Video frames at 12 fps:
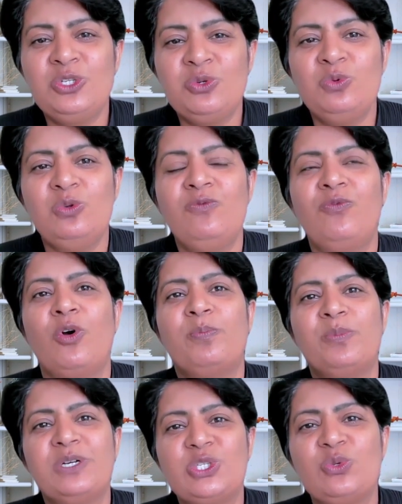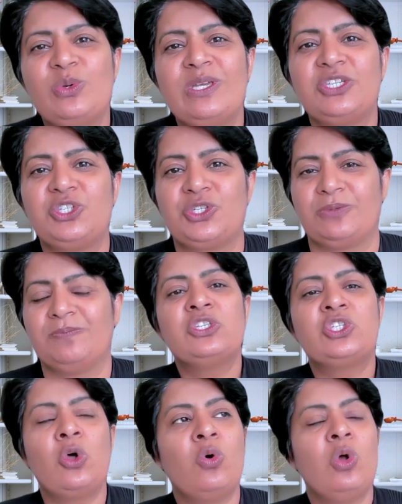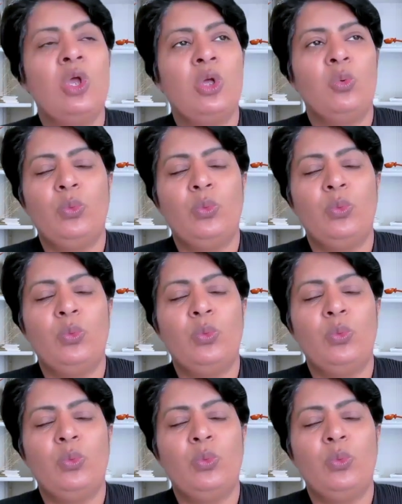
tool for persuasion. So,